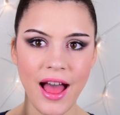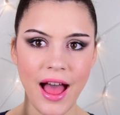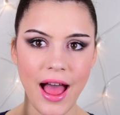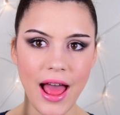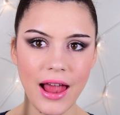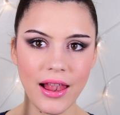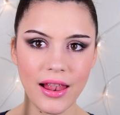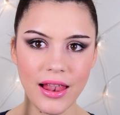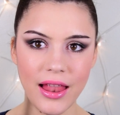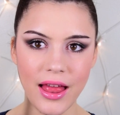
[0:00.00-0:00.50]

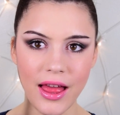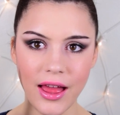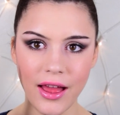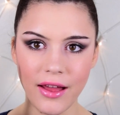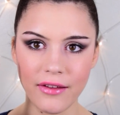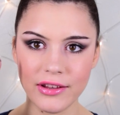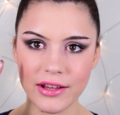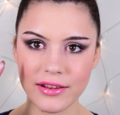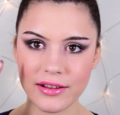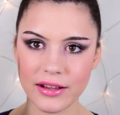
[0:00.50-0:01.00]
I
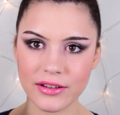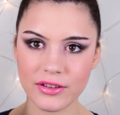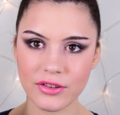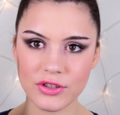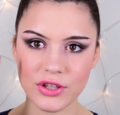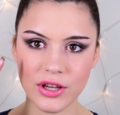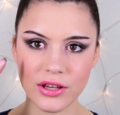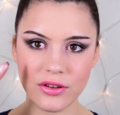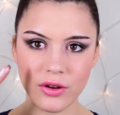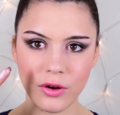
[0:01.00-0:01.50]
love these kinds of
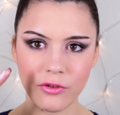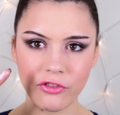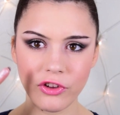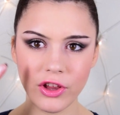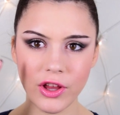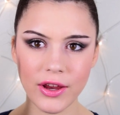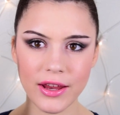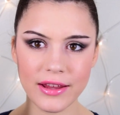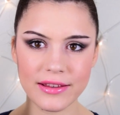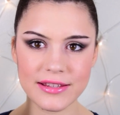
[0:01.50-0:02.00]
shades.
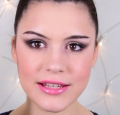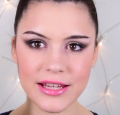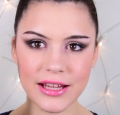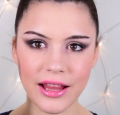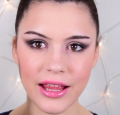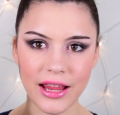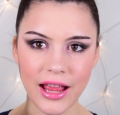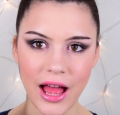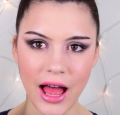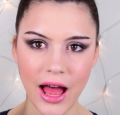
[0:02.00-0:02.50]
Hopefully you can see
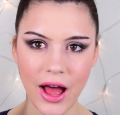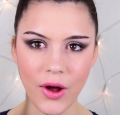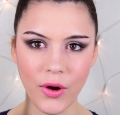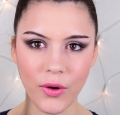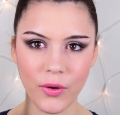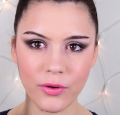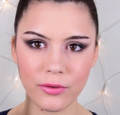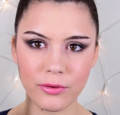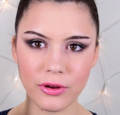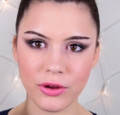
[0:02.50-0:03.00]
like
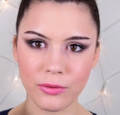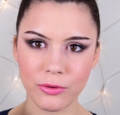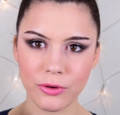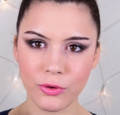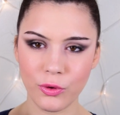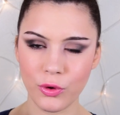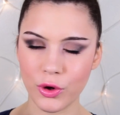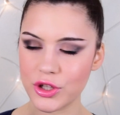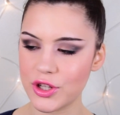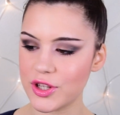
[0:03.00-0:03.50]
how
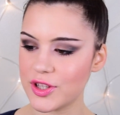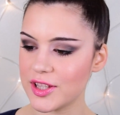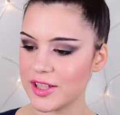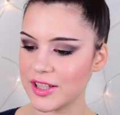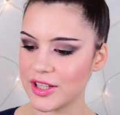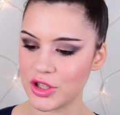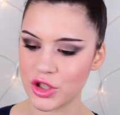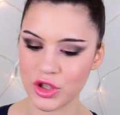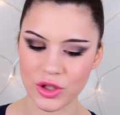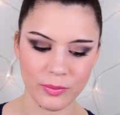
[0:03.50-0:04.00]

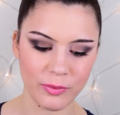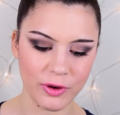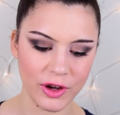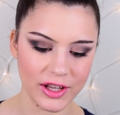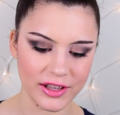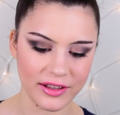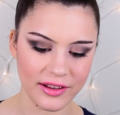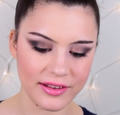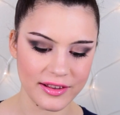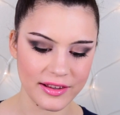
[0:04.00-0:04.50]
gorgeously
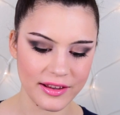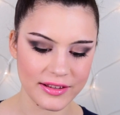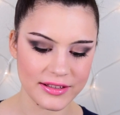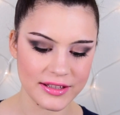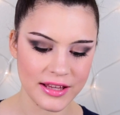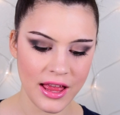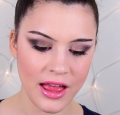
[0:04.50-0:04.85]
shimmering this is.